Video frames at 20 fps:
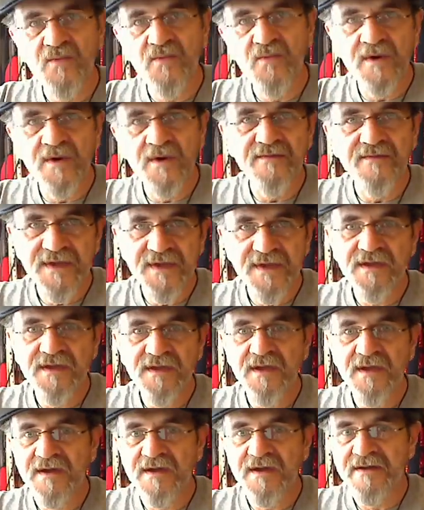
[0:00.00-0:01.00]
want
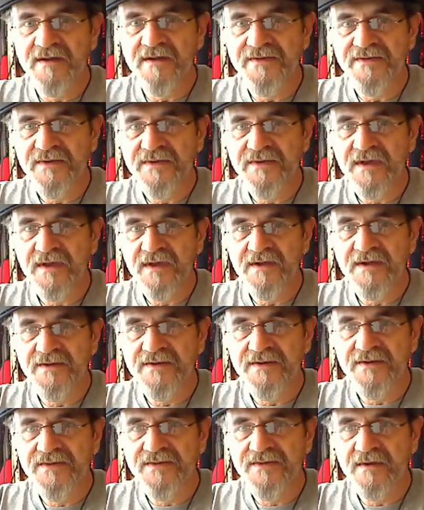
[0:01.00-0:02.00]
me as
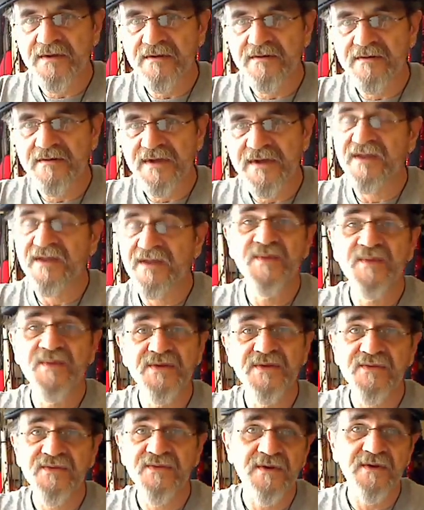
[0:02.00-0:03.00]
an
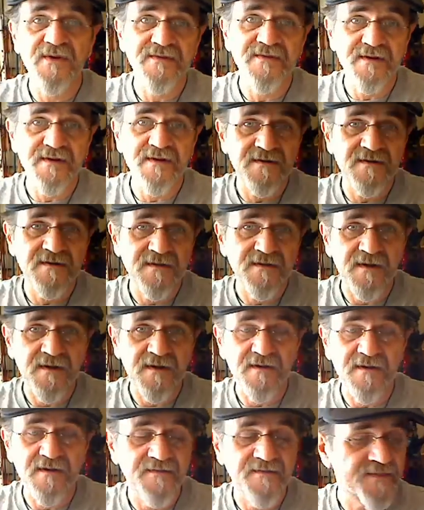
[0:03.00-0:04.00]
administrator there,
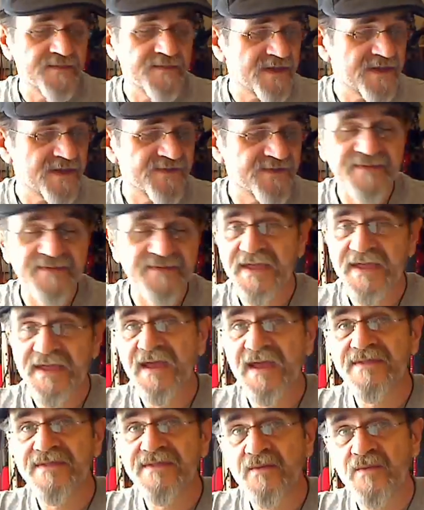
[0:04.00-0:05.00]
because if they
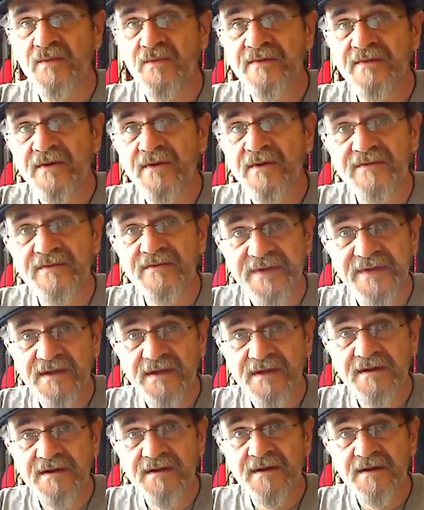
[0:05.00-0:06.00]
had, they would have voted
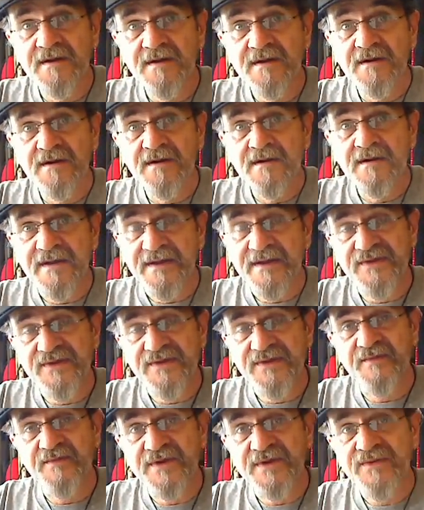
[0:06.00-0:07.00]
me as
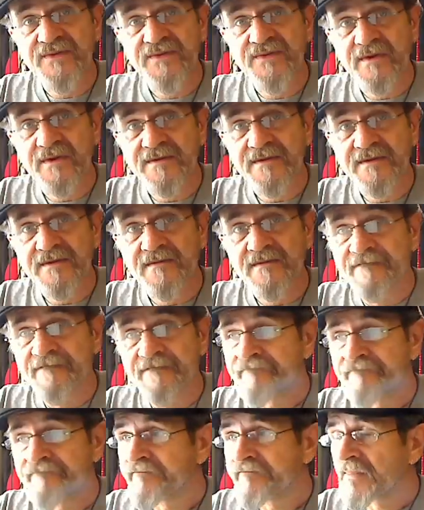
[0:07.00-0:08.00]
the administrator there.
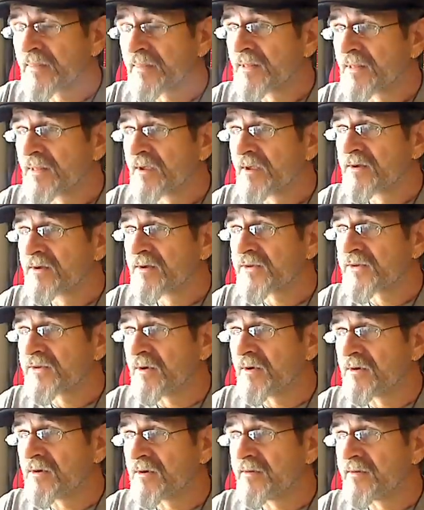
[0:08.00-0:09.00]

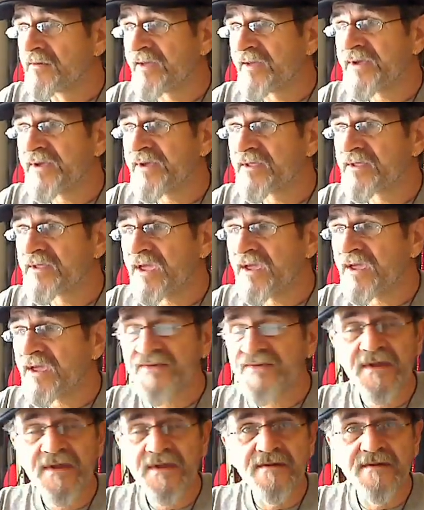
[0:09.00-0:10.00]
So that being the
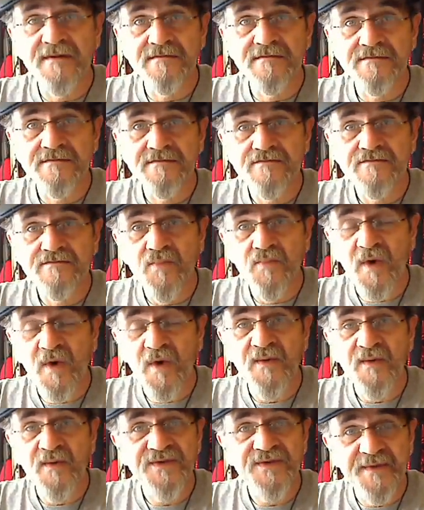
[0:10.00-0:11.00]
case, then
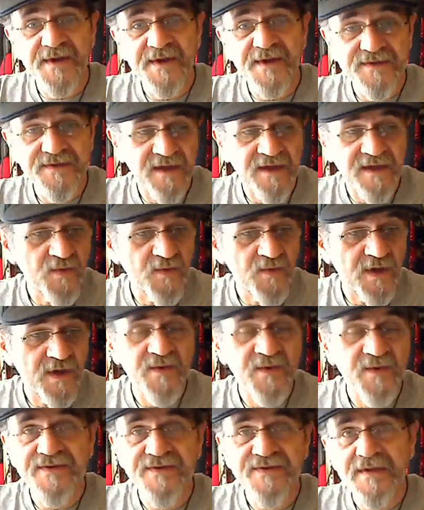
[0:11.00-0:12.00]
why waste my time and
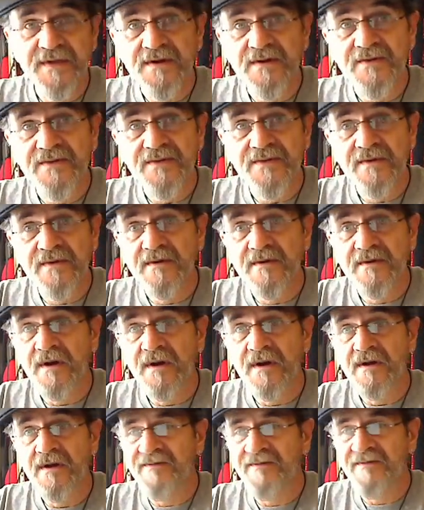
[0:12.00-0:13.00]
why waste theirs?
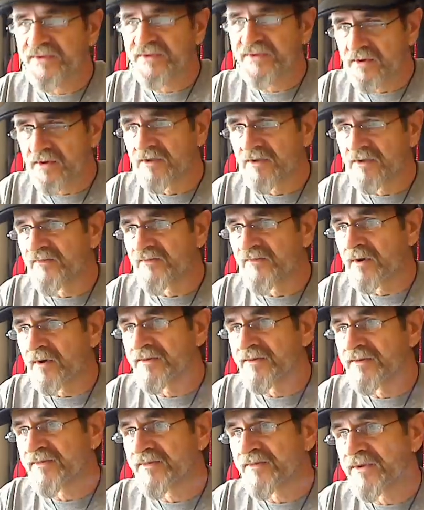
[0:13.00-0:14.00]
I'm still
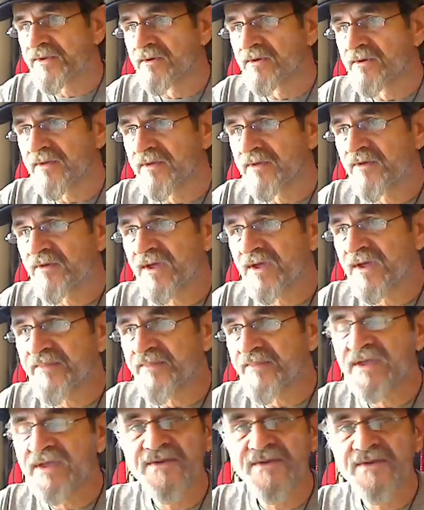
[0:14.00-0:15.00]
involved. I'm still giving my
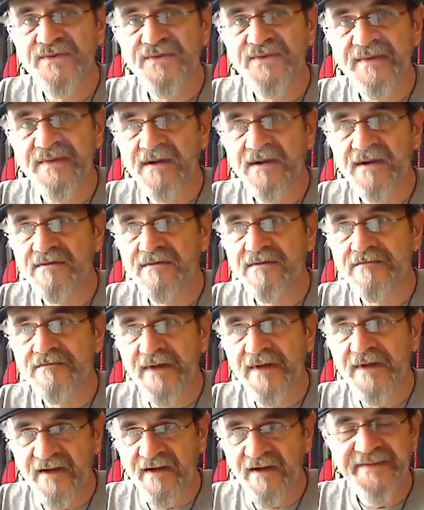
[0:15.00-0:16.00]
opinions about
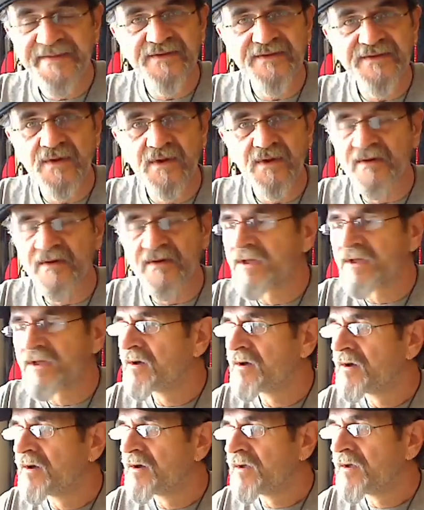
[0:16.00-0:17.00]
how things are going,
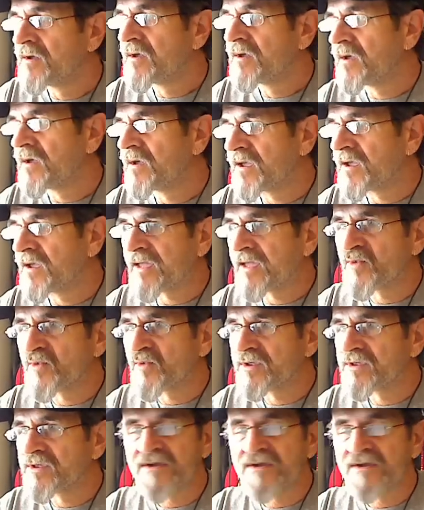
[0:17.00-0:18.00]
and I'm
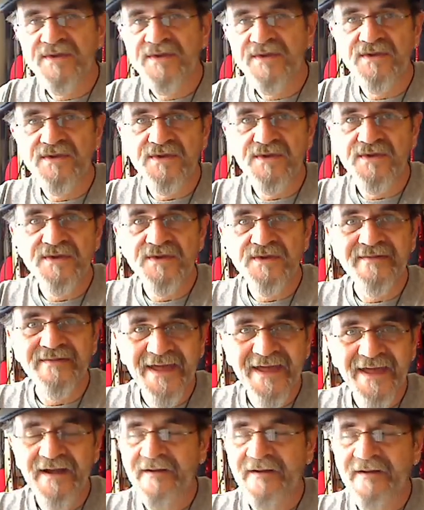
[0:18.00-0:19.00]
going to continue to do
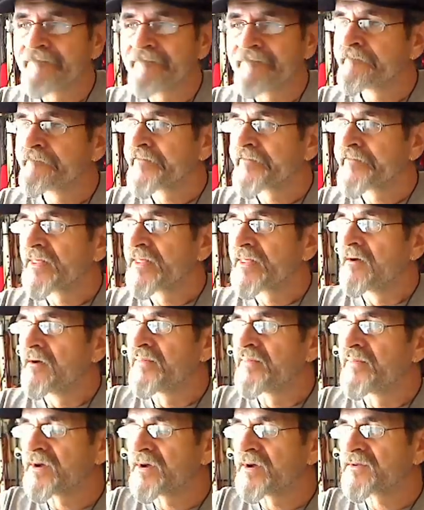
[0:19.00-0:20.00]
that.
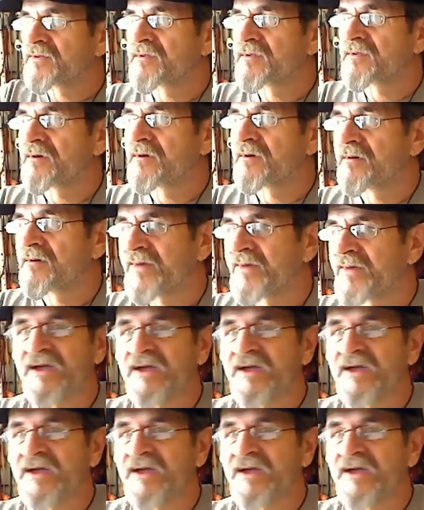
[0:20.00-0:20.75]
But my